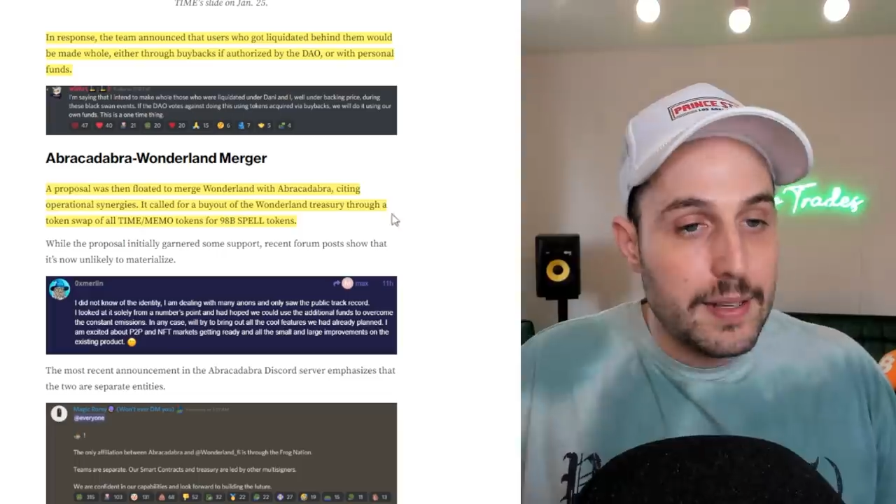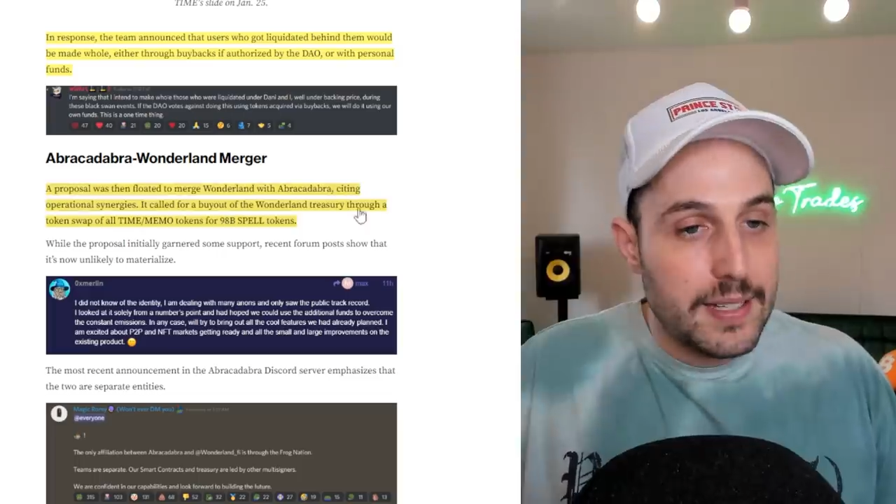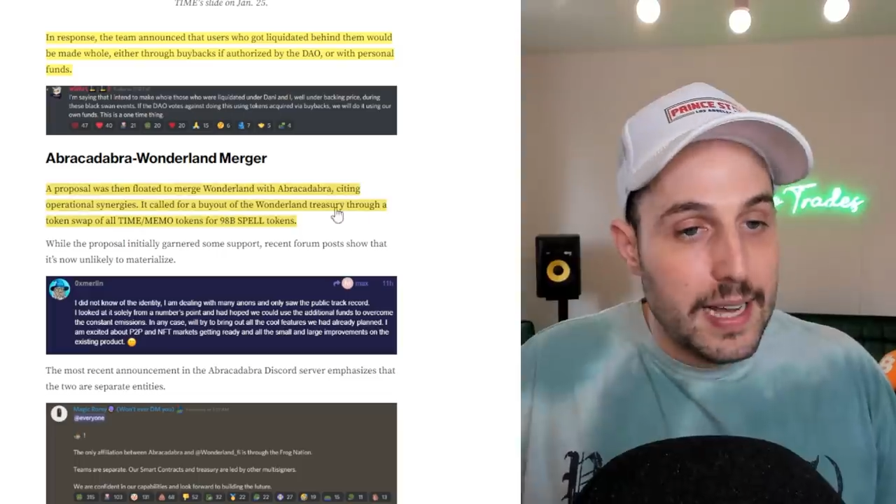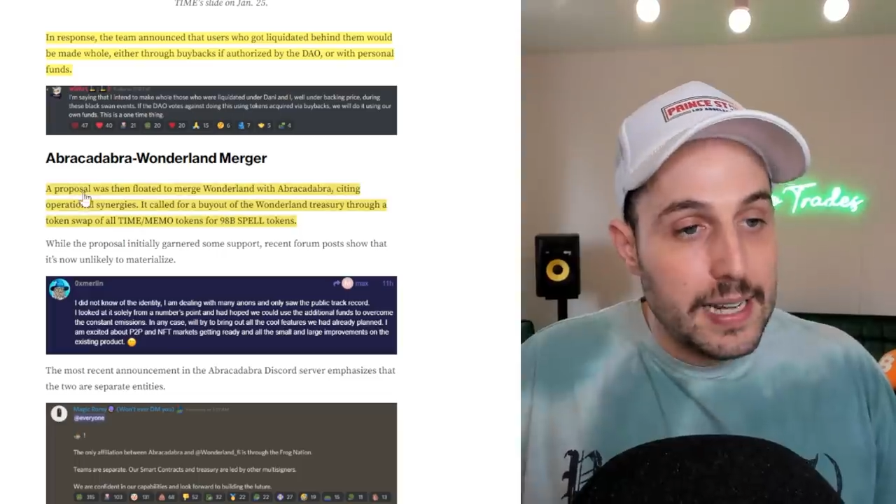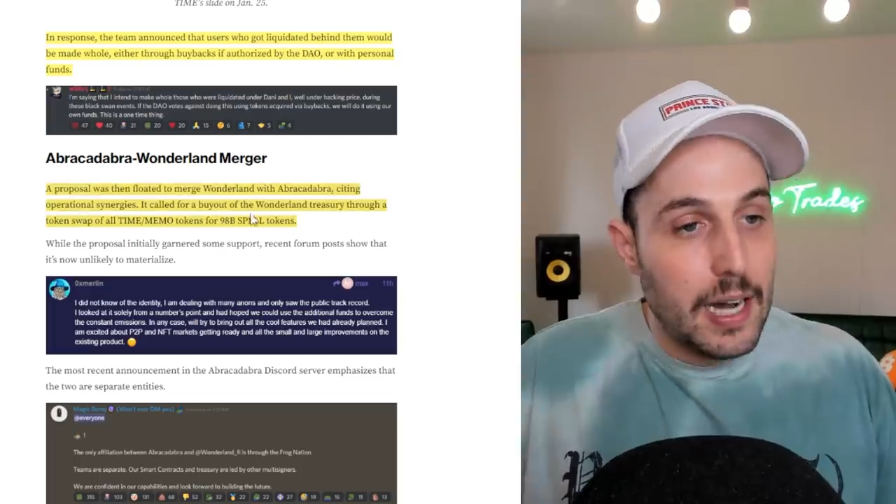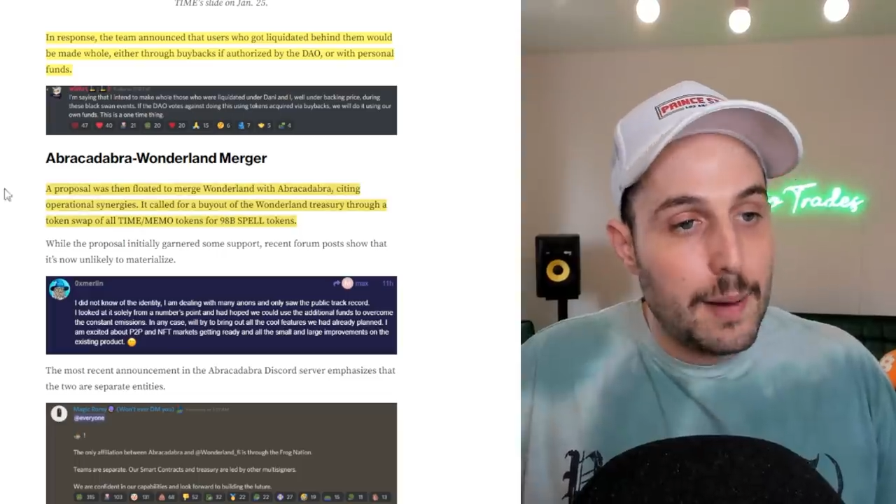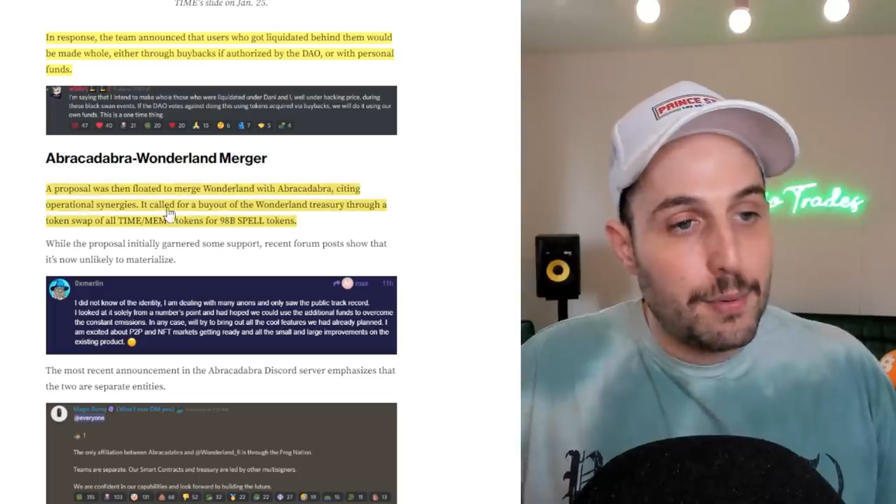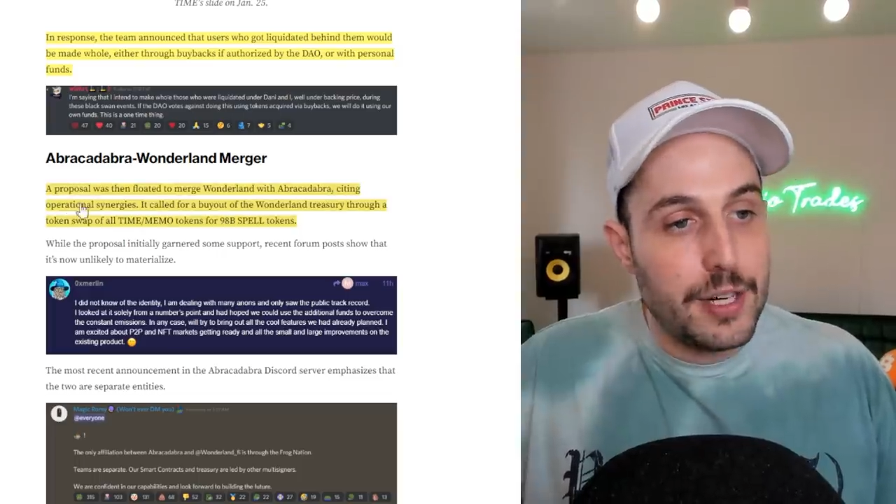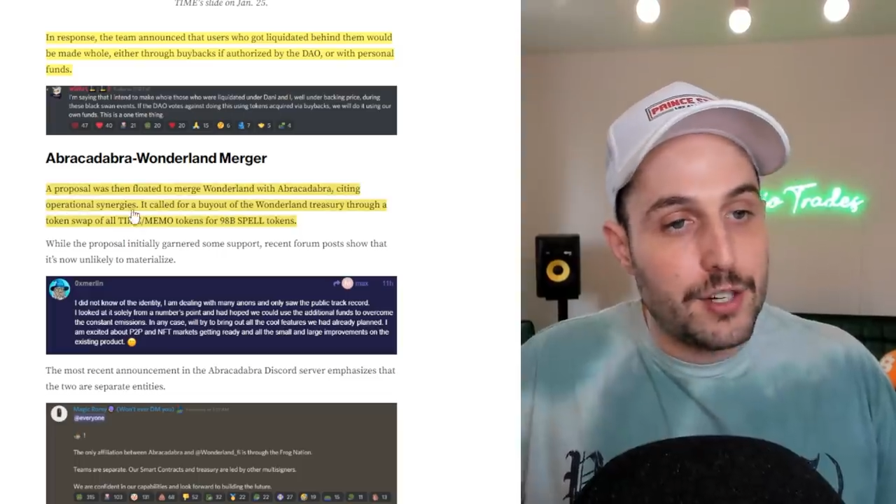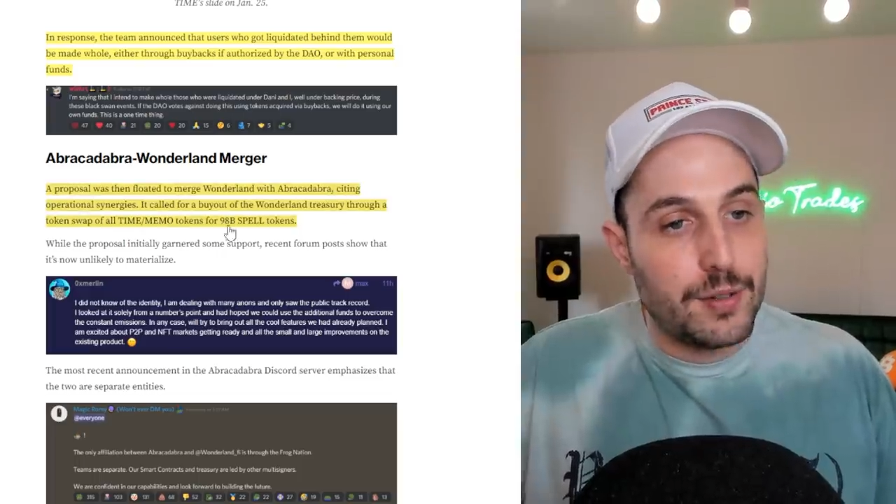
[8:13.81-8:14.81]
citing
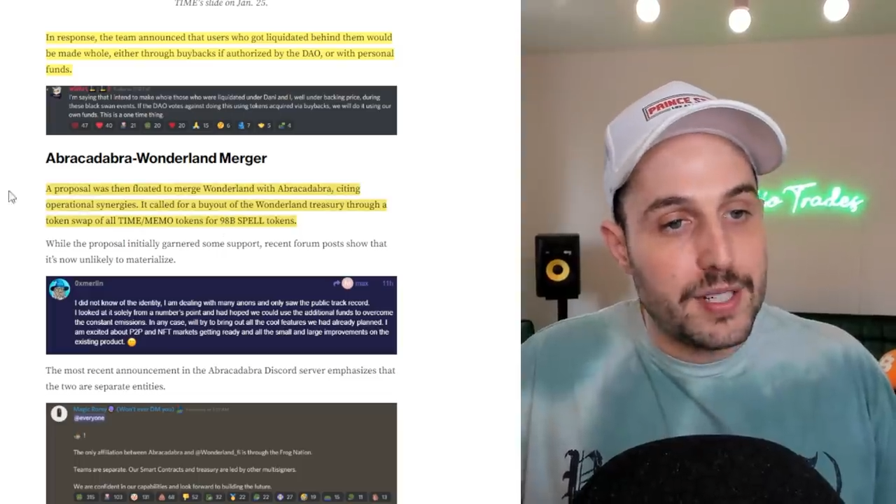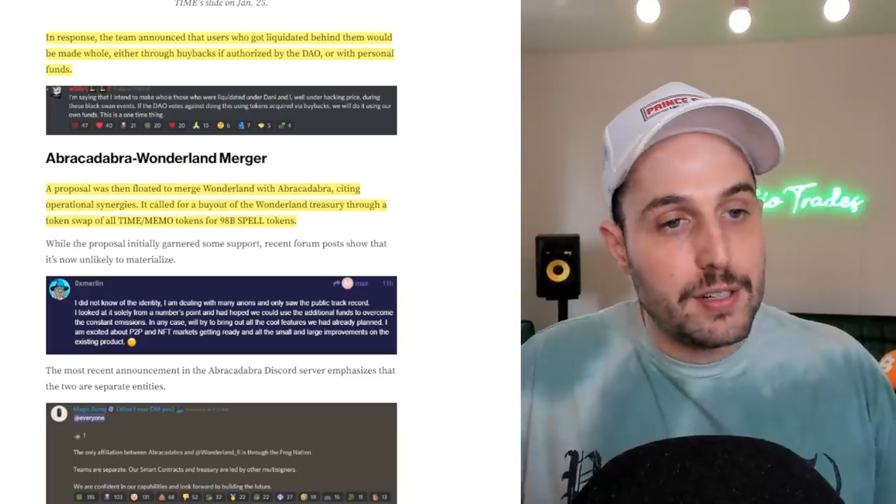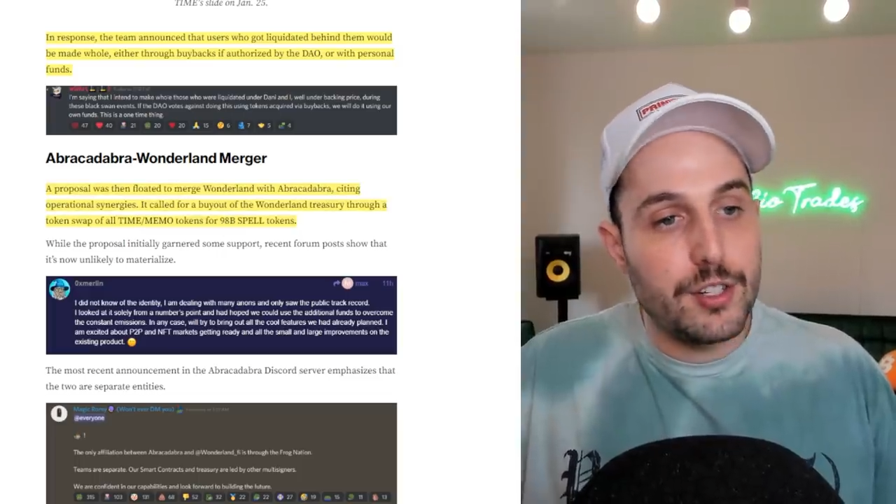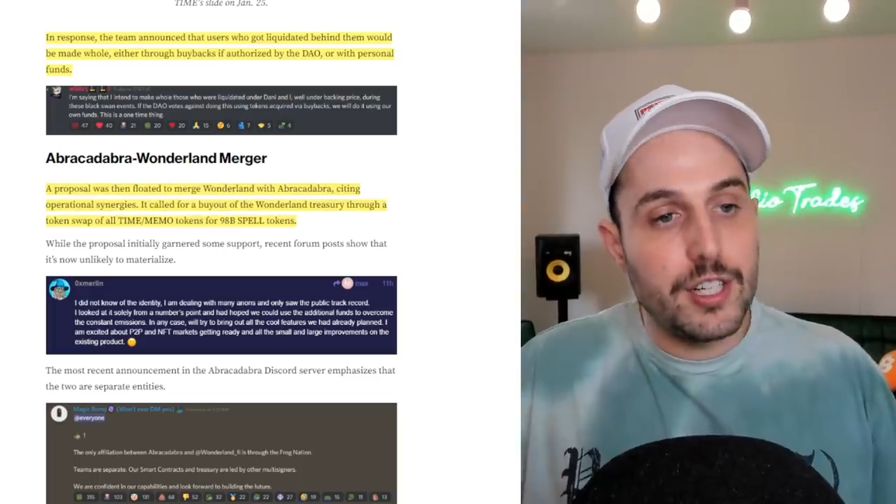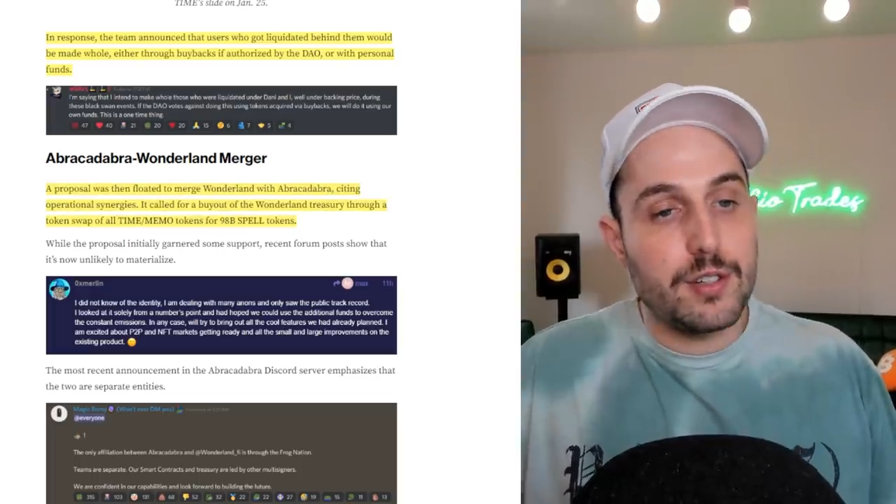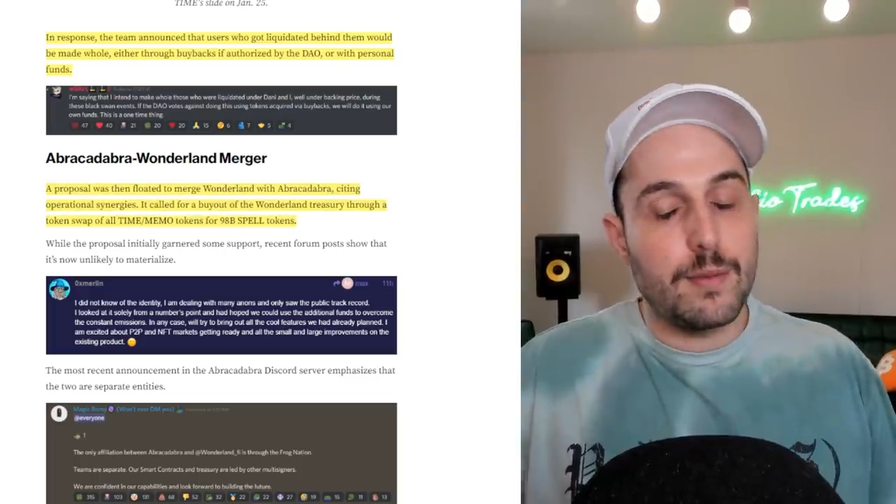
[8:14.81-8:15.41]
operational synergies.